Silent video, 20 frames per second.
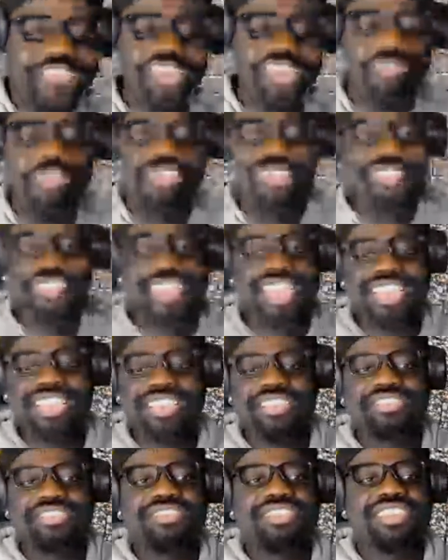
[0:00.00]
He wasn't
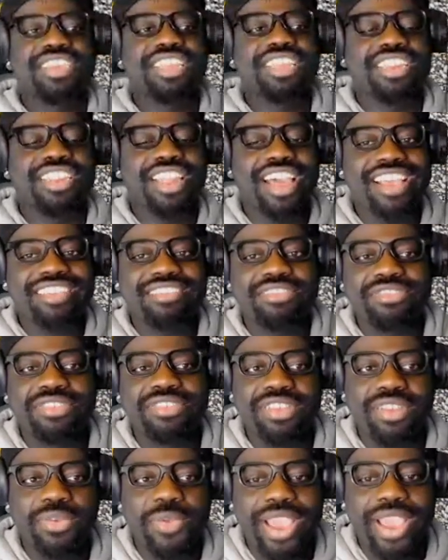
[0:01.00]
like used in the last two
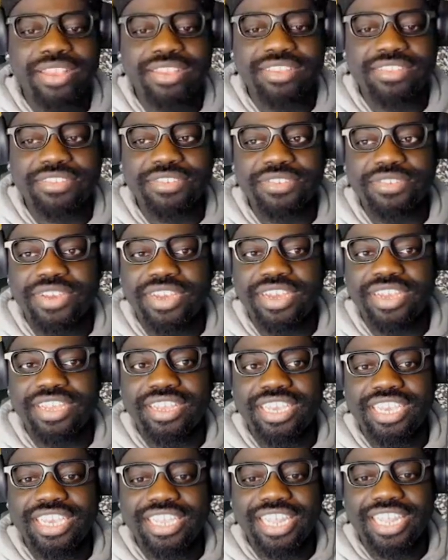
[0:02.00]
songs I reacted
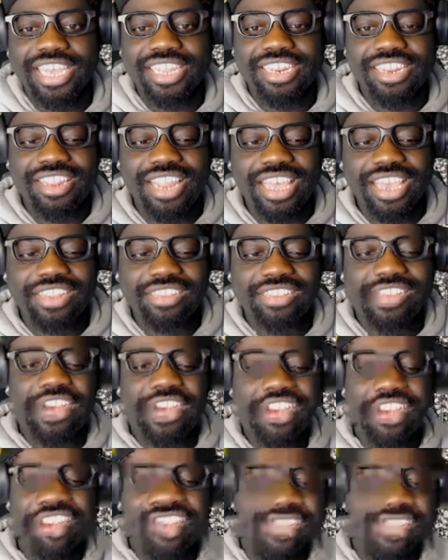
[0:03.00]
to. He like did like a
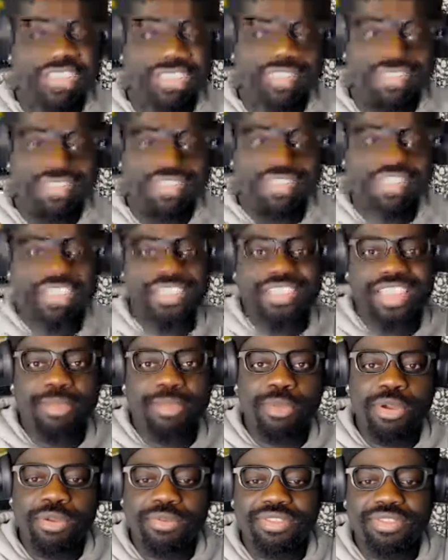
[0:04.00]
talking and then singing
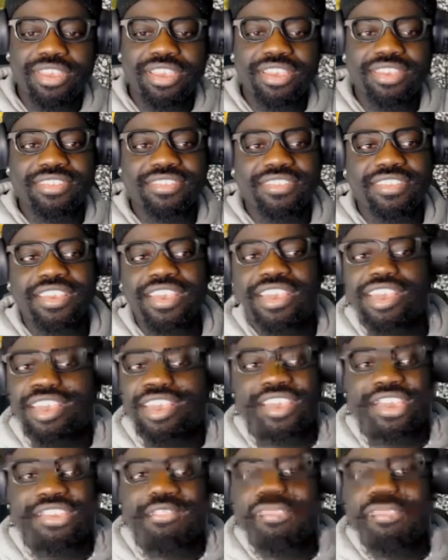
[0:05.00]
like more things.
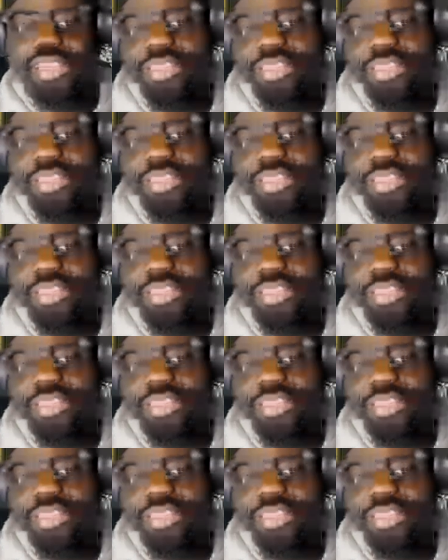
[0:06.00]
This one he